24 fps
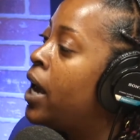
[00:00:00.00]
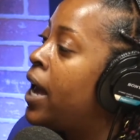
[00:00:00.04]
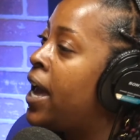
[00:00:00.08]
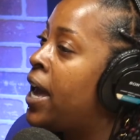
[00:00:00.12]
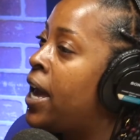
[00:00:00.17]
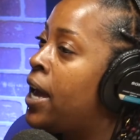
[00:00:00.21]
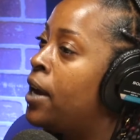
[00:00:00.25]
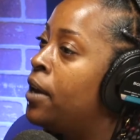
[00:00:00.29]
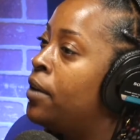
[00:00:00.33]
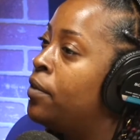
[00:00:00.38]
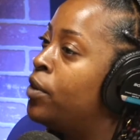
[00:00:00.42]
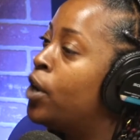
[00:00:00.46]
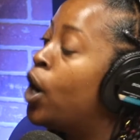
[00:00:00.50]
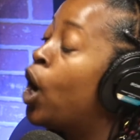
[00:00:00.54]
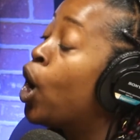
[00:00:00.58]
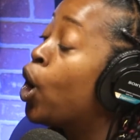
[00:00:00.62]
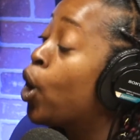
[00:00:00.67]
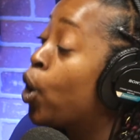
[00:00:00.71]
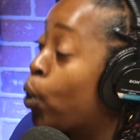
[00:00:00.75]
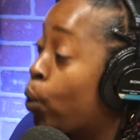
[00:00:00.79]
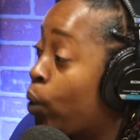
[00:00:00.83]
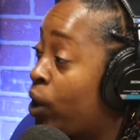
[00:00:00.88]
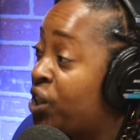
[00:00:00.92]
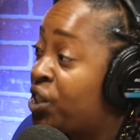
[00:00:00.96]
And the
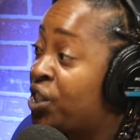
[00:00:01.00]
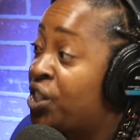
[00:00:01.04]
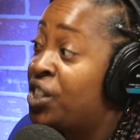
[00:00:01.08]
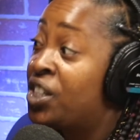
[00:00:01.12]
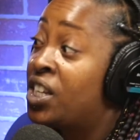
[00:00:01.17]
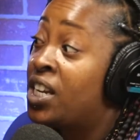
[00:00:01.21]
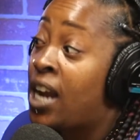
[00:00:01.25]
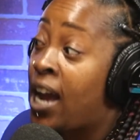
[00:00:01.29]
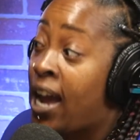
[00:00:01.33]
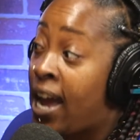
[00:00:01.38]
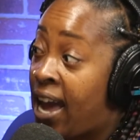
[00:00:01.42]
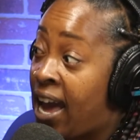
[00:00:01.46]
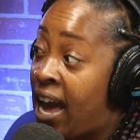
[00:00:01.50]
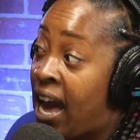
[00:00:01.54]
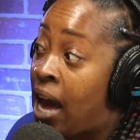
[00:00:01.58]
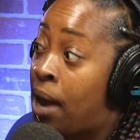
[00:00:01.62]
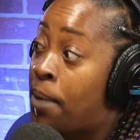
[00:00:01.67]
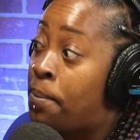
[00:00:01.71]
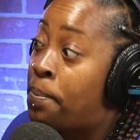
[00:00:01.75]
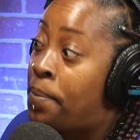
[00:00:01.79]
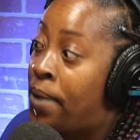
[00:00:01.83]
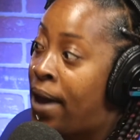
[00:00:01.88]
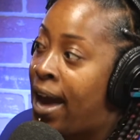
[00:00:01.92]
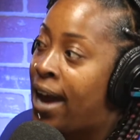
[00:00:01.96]
aggression that I
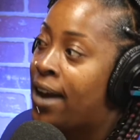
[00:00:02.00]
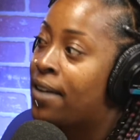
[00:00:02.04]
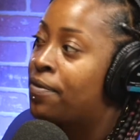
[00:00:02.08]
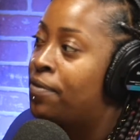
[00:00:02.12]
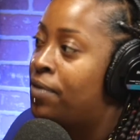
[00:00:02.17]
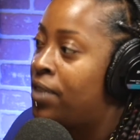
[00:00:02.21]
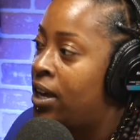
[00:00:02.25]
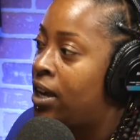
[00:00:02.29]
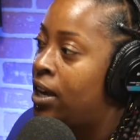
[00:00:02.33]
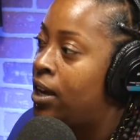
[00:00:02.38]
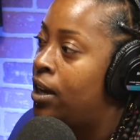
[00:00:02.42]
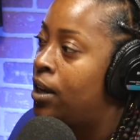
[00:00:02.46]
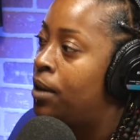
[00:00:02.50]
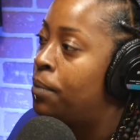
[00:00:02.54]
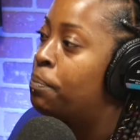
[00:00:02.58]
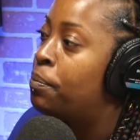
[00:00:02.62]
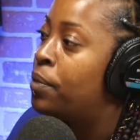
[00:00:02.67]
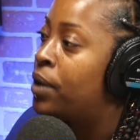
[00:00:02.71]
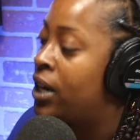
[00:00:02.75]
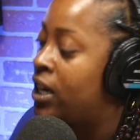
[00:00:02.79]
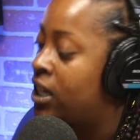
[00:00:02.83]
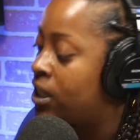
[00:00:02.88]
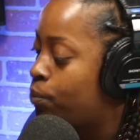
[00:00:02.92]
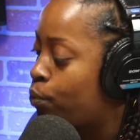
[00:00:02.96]
had back then.
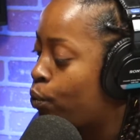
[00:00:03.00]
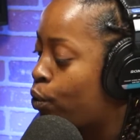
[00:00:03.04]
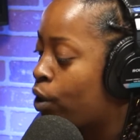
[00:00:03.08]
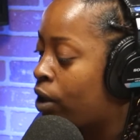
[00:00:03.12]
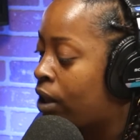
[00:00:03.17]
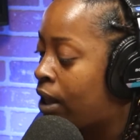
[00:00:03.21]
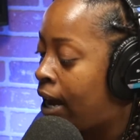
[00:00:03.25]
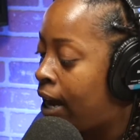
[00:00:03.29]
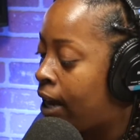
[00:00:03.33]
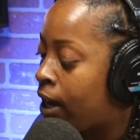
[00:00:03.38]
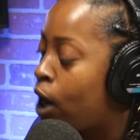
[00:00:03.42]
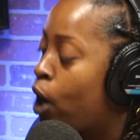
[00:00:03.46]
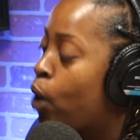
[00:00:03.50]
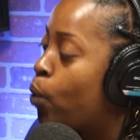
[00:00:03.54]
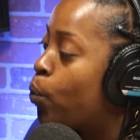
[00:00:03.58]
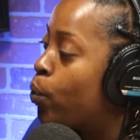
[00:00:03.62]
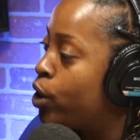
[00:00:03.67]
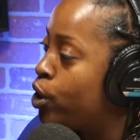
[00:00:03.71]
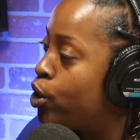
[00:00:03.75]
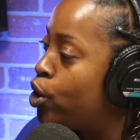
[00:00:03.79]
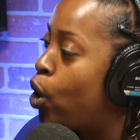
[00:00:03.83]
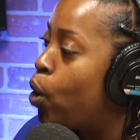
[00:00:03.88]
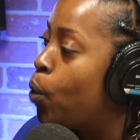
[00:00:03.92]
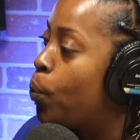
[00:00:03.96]
But it's more like
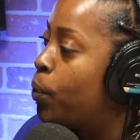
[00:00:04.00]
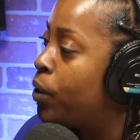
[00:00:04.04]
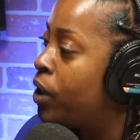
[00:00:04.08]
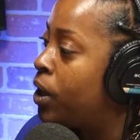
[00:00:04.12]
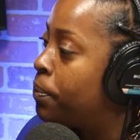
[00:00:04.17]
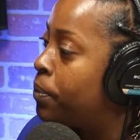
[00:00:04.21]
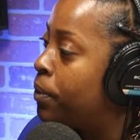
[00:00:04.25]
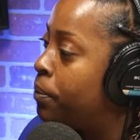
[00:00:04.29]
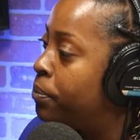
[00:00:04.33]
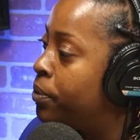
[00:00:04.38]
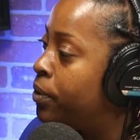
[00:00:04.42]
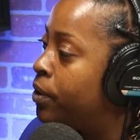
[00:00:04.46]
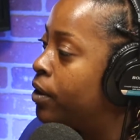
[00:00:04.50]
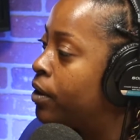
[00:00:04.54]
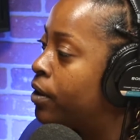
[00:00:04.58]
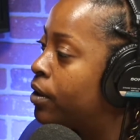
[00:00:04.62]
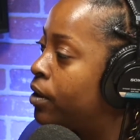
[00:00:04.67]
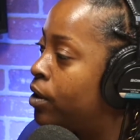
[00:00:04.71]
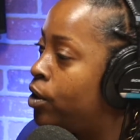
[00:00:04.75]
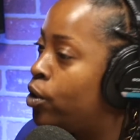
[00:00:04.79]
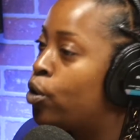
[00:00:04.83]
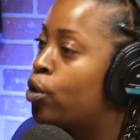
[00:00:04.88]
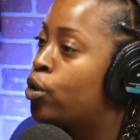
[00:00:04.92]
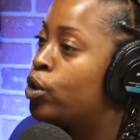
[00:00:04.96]
when you open up a book,
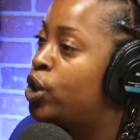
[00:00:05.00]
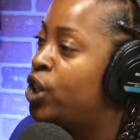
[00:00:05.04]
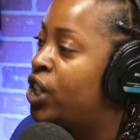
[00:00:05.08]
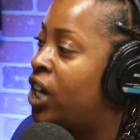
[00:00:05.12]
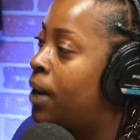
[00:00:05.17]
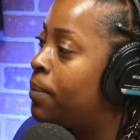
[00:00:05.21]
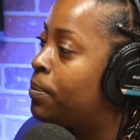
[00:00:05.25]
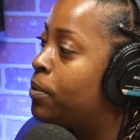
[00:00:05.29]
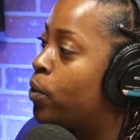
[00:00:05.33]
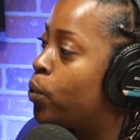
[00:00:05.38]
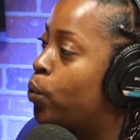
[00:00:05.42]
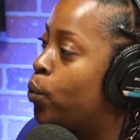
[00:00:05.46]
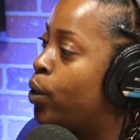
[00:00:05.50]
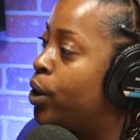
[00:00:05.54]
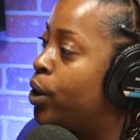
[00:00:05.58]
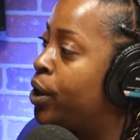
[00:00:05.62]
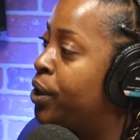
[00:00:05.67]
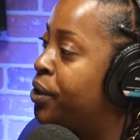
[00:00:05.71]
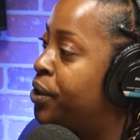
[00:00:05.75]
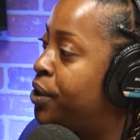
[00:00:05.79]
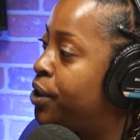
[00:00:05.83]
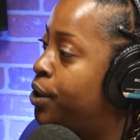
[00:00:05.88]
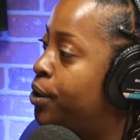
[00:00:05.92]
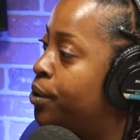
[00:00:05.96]
you're on chapter one
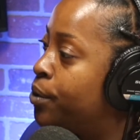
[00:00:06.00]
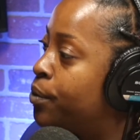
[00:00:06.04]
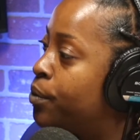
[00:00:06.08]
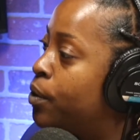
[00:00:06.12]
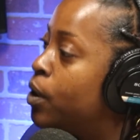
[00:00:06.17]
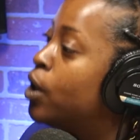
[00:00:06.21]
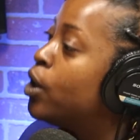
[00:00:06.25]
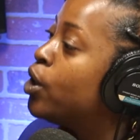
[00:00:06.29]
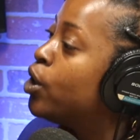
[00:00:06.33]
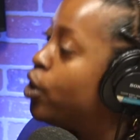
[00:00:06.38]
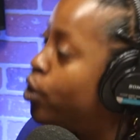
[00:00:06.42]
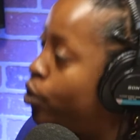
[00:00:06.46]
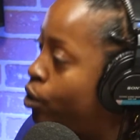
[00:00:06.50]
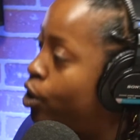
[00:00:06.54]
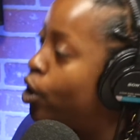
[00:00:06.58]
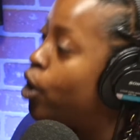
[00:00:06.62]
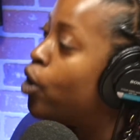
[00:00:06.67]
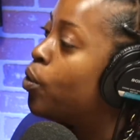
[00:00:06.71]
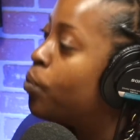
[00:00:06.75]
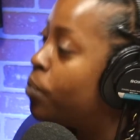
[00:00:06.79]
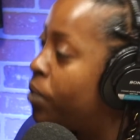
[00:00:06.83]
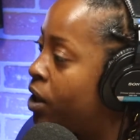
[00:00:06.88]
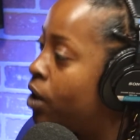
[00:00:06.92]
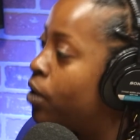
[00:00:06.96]
and two. You
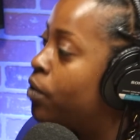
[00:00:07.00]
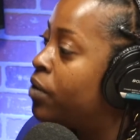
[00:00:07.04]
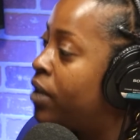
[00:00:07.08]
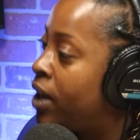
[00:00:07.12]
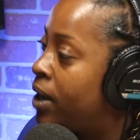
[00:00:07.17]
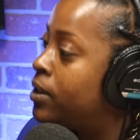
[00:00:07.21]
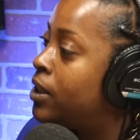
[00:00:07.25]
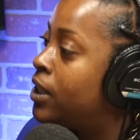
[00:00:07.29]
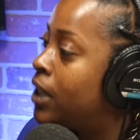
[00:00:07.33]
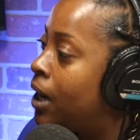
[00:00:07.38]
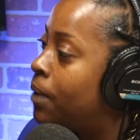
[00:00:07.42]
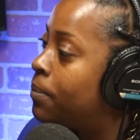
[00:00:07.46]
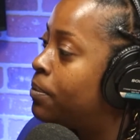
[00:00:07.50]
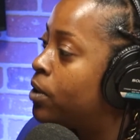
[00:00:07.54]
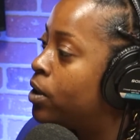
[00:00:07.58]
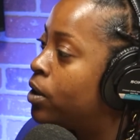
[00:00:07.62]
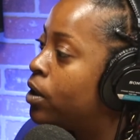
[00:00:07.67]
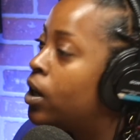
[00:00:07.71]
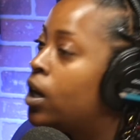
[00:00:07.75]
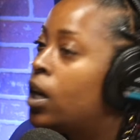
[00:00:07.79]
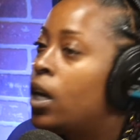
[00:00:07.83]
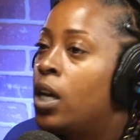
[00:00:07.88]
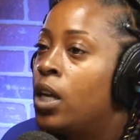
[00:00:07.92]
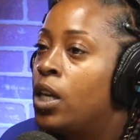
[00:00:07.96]
know me on that chapter.
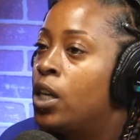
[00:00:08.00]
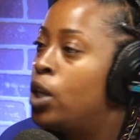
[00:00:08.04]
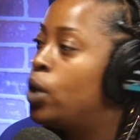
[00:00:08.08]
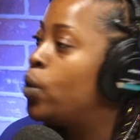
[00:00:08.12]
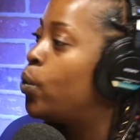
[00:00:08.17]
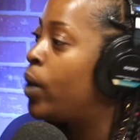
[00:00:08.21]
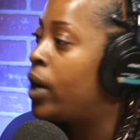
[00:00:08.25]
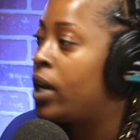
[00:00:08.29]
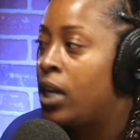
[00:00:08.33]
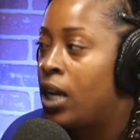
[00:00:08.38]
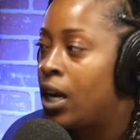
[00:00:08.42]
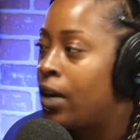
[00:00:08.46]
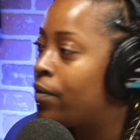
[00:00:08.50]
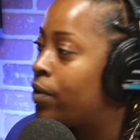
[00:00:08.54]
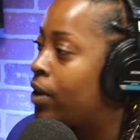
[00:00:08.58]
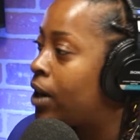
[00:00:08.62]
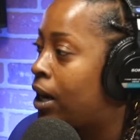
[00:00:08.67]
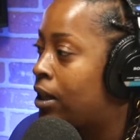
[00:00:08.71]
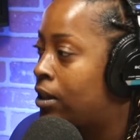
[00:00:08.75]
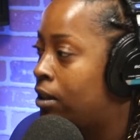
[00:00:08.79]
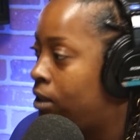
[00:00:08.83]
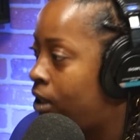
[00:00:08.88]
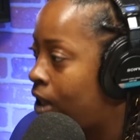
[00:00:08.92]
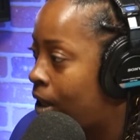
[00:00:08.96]
Right. You ain't never
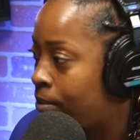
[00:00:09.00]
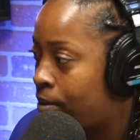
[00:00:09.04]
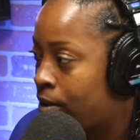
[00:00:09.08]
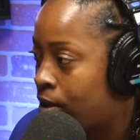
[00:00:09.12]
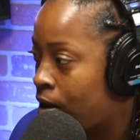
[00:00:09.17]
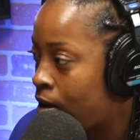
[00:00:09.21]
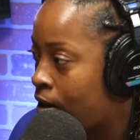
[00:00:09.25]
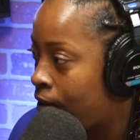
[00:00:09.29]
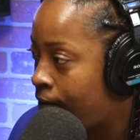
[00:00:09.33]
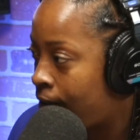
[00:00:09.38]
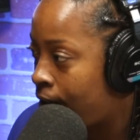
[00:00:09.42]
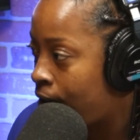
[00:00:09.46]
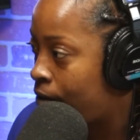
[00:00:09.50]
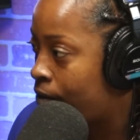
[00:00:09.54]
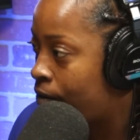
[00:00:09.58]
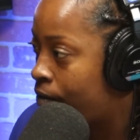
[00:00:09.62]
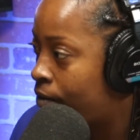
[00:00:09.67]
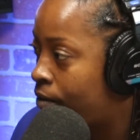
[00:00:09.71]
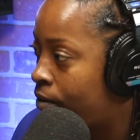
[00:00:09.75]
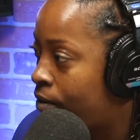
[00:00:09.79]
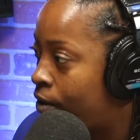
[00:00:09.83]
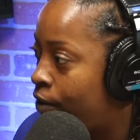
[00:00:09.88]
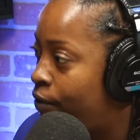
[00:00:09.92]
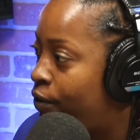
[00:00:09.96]
got to chapter 34.
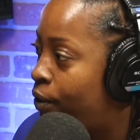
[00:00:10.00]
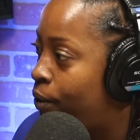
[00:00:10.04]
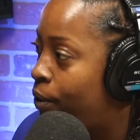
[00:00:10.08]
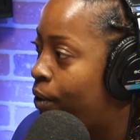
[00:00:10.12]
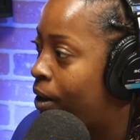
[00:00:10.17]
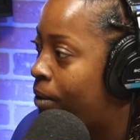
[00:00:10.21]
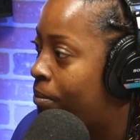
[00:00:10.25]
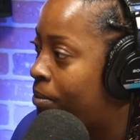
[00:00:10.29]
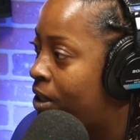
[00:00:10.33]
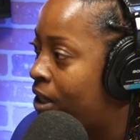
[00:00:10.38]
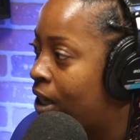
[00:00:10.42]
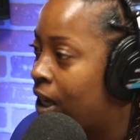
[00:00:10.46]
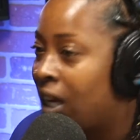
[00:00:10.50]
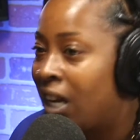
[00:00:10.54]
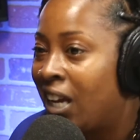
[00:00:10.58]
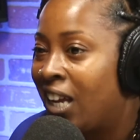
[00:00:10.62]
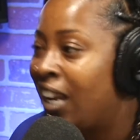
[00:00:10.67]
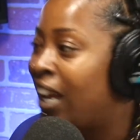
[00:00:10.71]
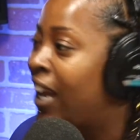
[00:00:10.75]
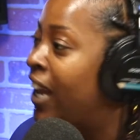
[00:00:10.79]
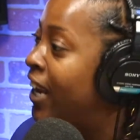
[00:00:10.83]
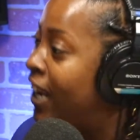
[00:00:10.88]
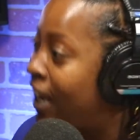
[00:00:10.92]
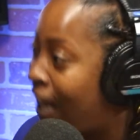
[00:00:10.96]
You feel right, what I'm saying?
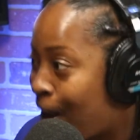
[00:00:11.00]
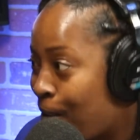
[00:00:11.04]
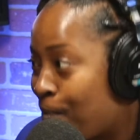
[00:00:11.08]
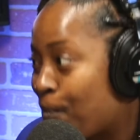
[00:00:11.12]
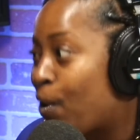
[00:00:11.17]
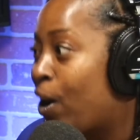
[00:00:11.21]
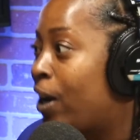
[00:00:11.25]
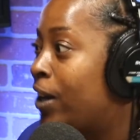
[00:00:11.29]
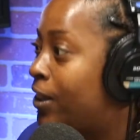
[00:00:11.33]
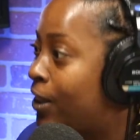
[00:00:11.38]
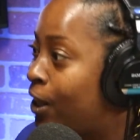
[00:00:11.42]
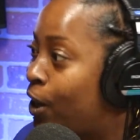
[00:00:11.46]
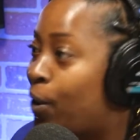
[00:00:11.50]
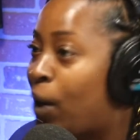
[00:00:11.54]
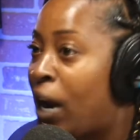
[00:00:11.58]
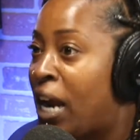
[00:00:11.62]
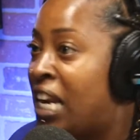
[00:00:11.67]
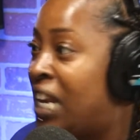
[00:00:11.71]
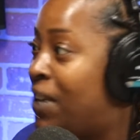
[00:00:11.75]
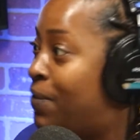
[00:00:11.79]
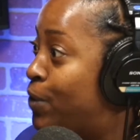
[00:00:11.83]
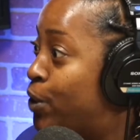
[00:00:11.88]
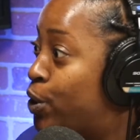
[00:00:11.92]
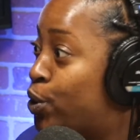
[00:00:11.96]
Right. And that right there
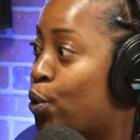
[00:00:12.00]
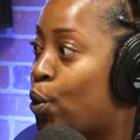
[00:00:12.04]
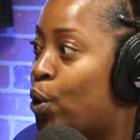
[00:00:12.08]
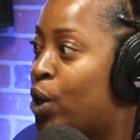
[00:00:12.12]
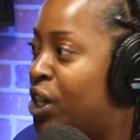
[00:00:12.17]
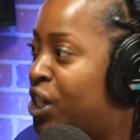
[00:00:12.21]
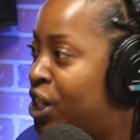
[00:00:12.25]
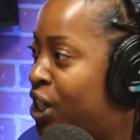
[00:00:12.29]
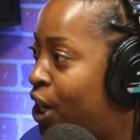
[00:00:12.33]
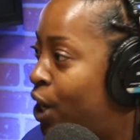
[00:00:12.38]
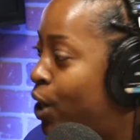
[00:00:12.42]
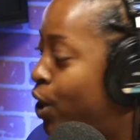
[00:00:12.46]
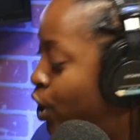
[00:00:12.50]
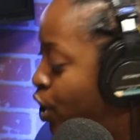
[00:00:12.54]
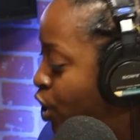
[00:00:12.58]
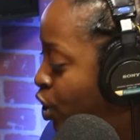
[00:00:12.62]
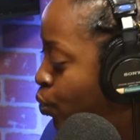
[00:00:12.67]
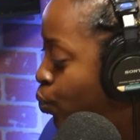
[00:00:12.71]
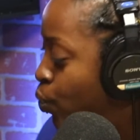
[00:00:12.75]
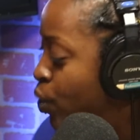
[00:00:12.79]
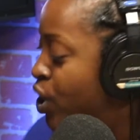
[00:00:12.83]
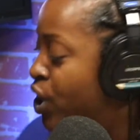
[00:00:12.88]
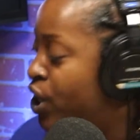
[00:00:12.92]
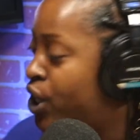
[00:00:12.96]
ain't even started yet. You,
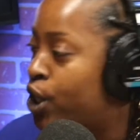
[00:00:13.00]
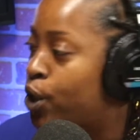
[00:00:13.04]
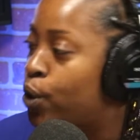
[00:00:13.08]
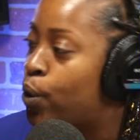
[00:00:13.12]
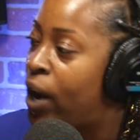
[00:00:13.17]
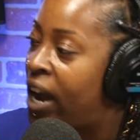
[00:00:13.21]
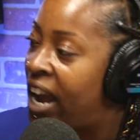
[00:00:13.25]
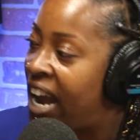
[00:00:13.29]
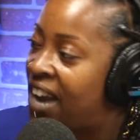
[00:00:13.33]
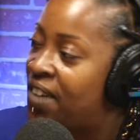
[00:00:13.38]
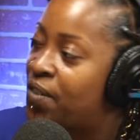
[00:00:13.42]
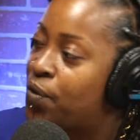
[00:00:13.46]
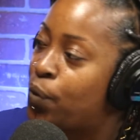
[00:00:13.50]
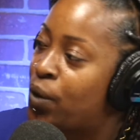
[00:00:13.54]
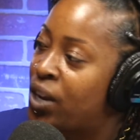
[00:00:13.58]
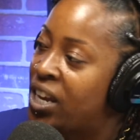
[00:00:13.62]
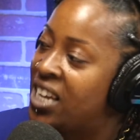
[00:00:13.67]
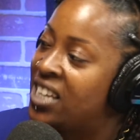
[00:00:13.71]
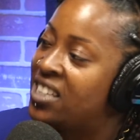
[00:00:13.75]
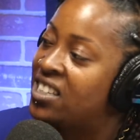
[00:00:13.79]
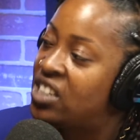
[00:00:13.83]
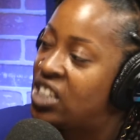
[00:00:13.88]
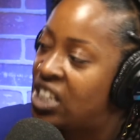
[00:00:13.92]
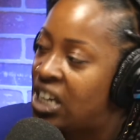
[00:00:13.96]
we still halfway
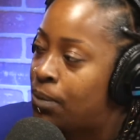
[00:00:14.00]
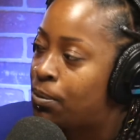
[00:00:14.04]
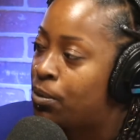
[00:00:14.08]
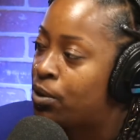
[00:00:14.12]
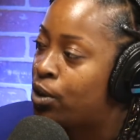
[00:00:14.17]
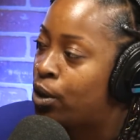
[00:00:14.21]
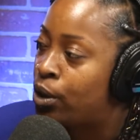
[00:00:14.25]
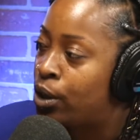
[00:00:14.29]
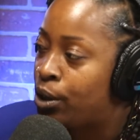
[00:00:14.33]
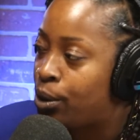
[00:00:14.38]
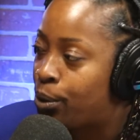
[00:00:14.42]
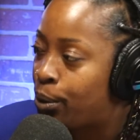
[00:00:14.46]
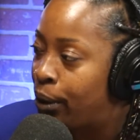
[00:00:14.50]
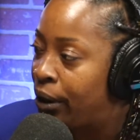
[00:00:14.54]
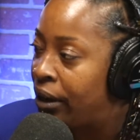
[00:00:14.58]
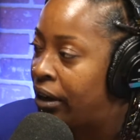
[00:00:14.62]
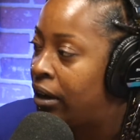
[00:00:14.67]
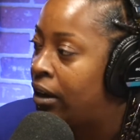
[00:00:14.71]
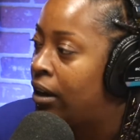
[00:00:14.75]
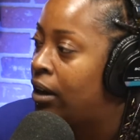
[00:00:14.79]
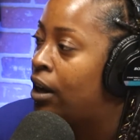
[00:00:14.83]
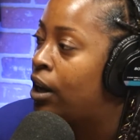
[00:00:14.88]
into chapter 33.